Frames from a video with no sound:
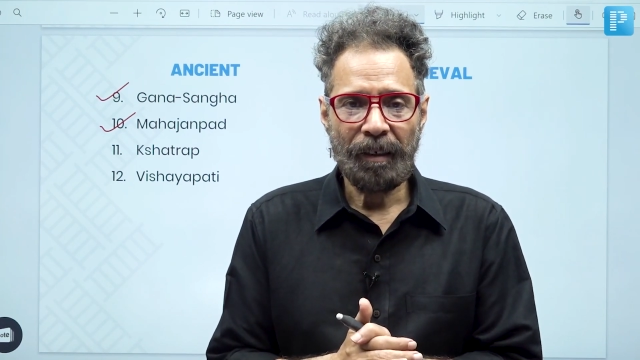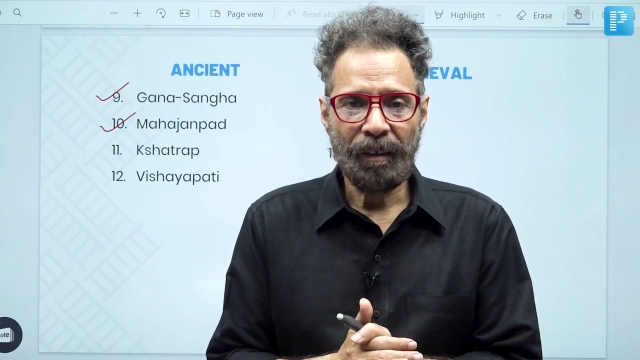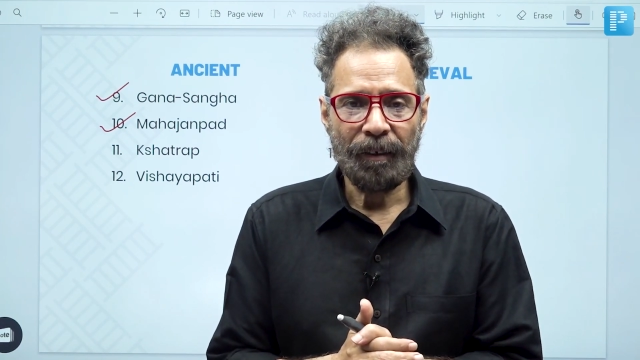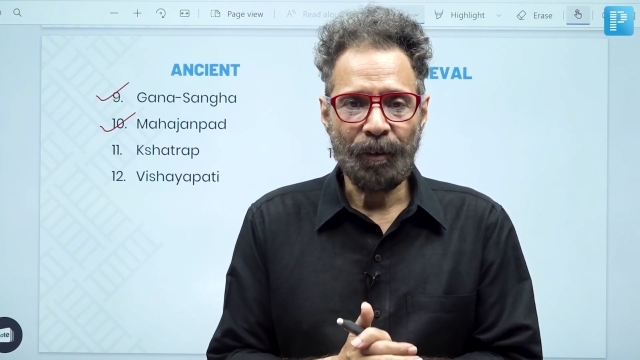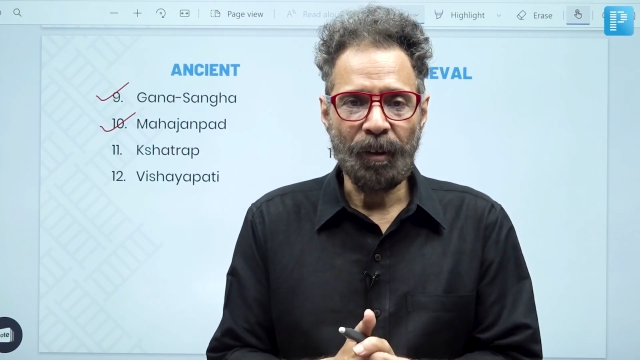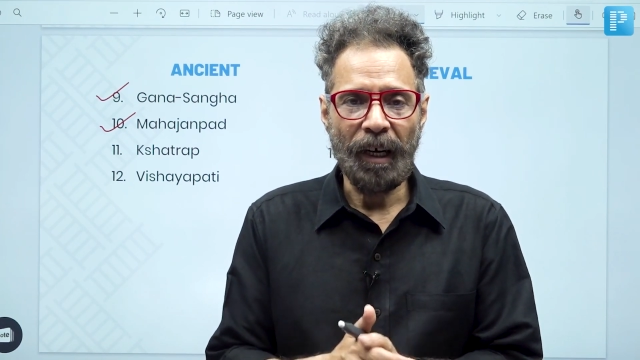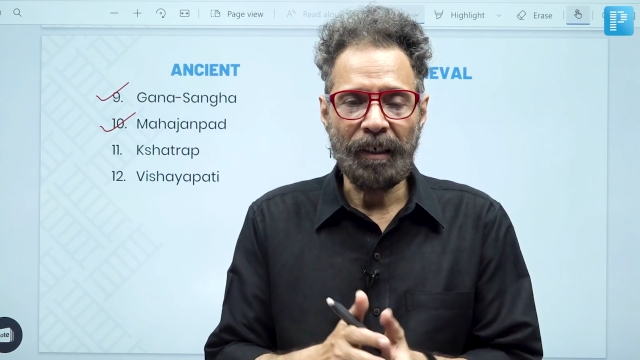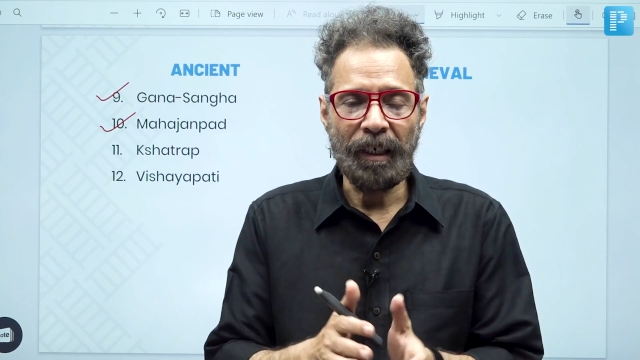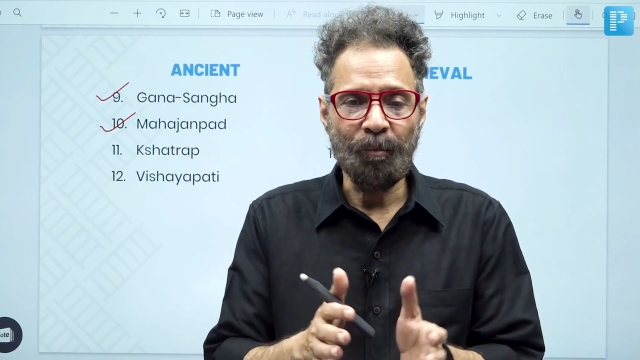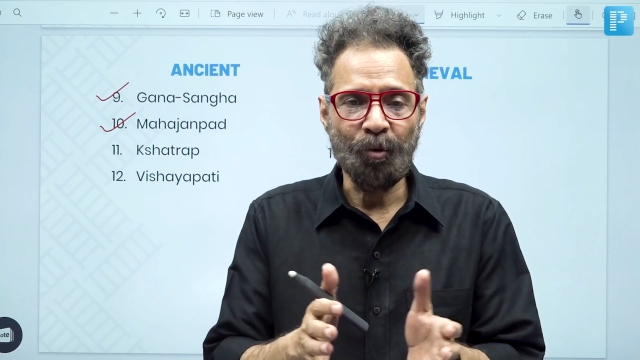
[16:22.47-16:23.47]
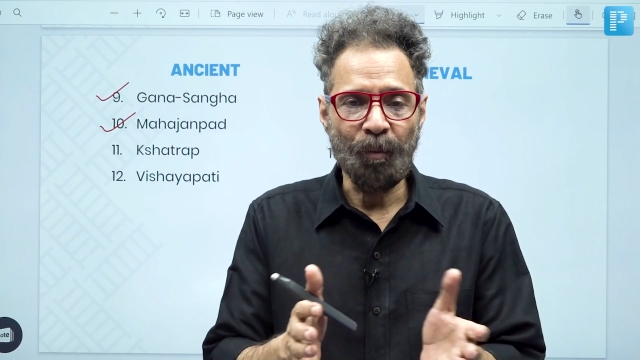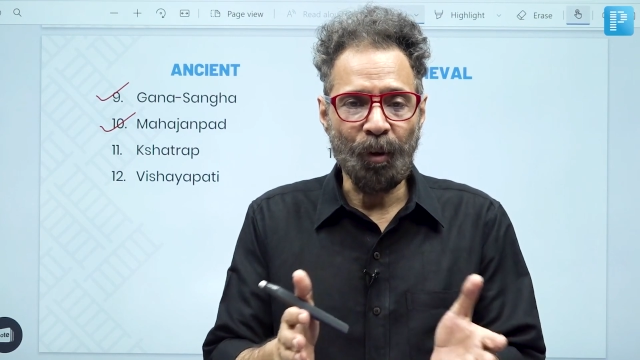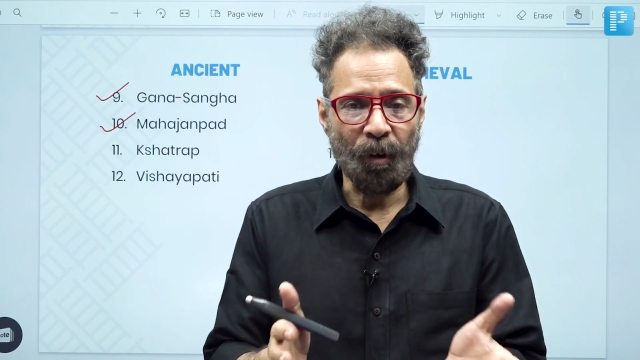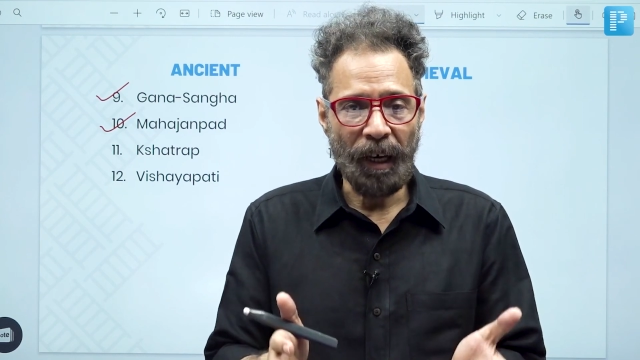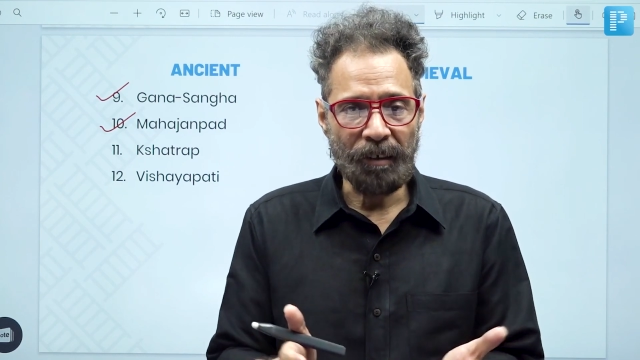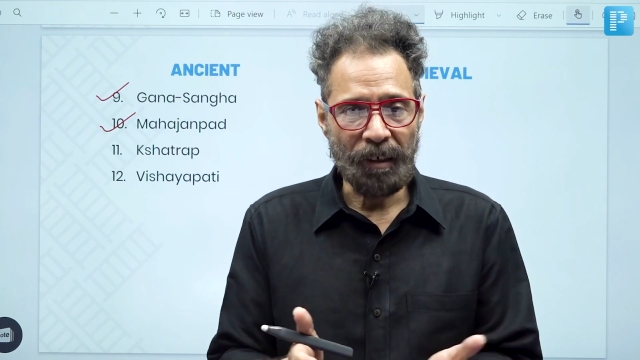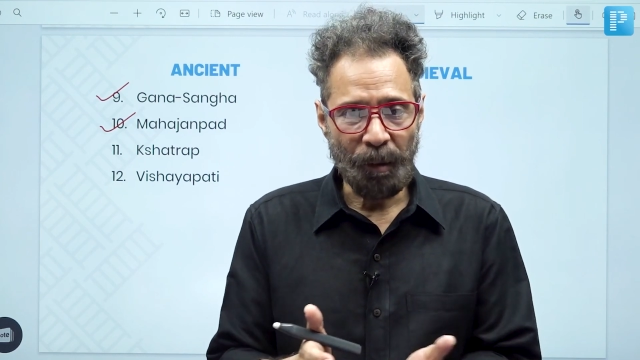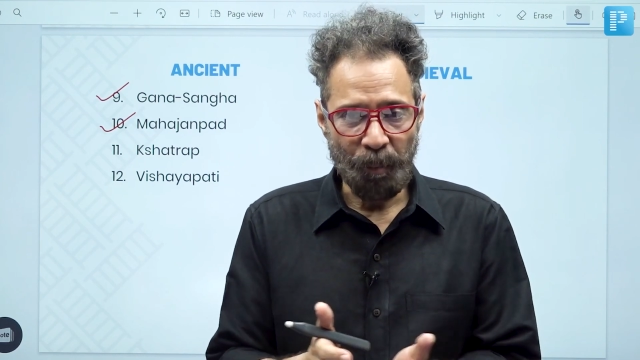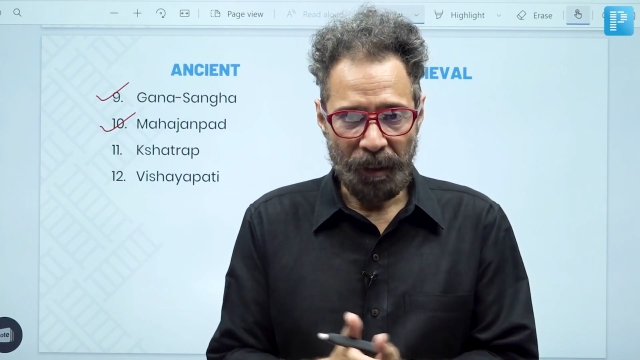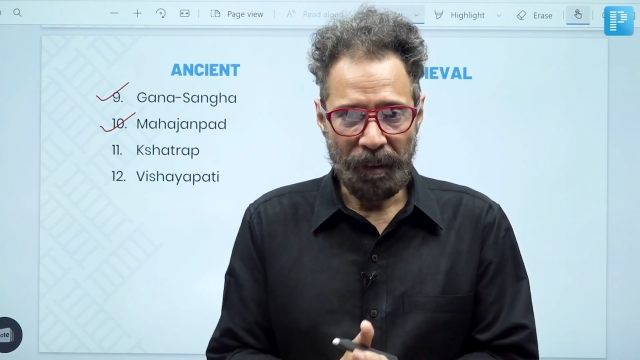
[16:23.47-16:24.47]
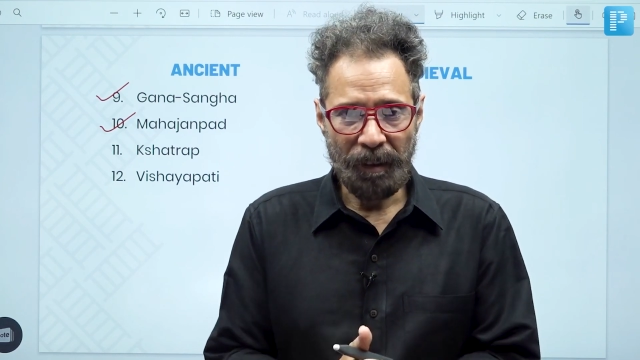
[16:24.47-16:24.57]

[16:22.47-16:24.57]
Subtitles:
So that came to be known as Janpad.